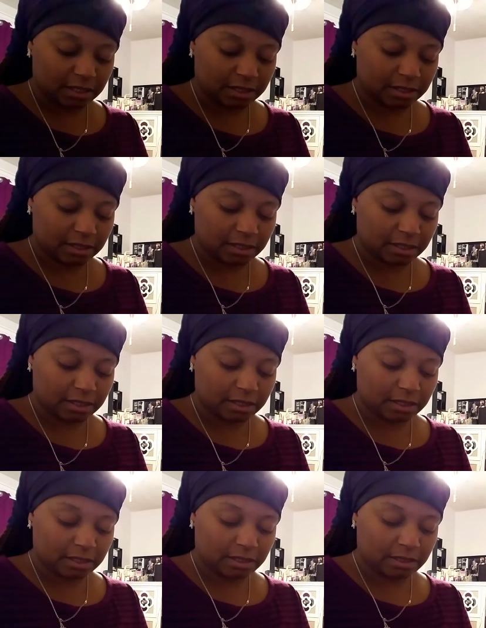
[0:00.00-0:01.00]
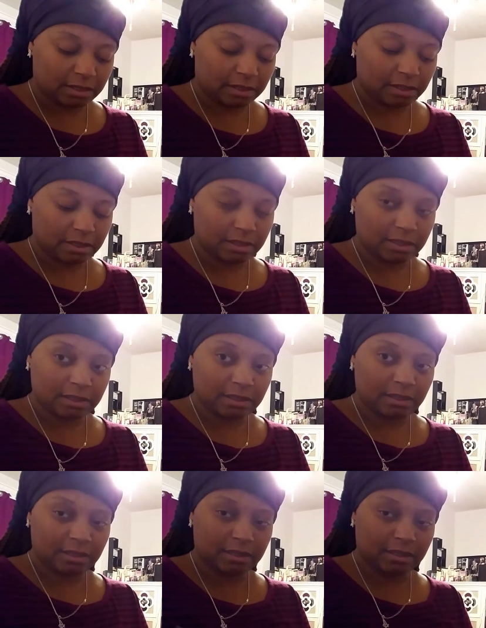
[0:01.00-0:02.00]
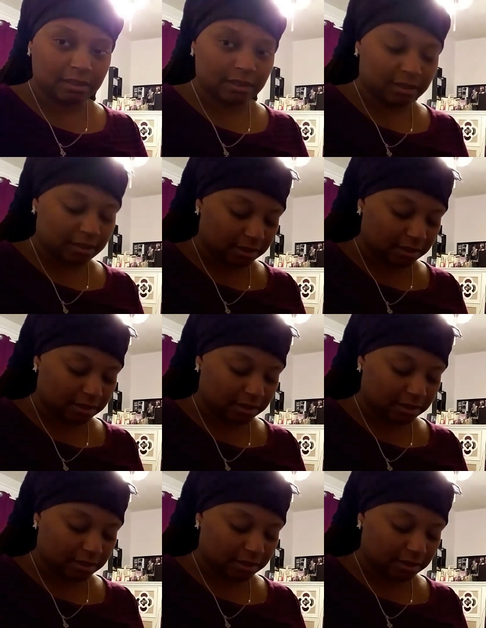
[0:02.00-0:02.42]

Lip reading: [no speech]